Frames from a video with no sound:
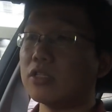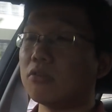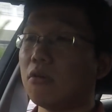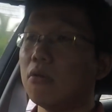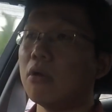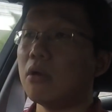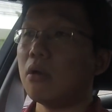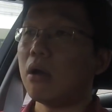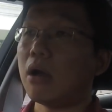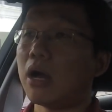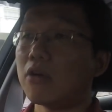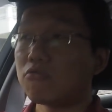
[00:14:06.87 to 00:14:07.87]
So
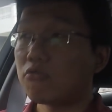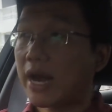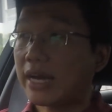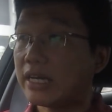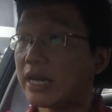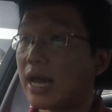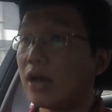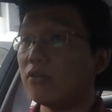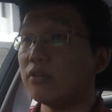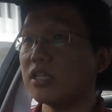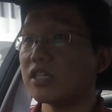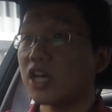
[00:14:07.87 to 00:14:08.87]
right now this